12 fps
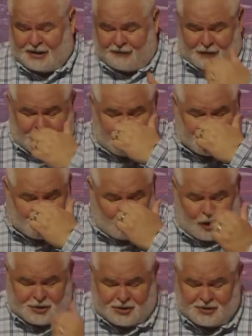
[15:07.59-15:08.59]
and various
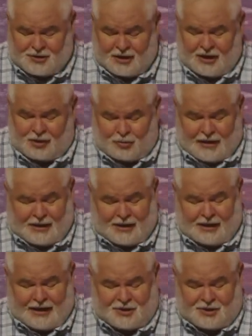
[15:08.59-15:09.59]
washings,
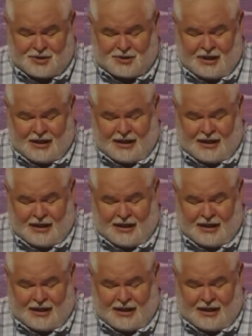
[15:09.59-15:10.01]
regulations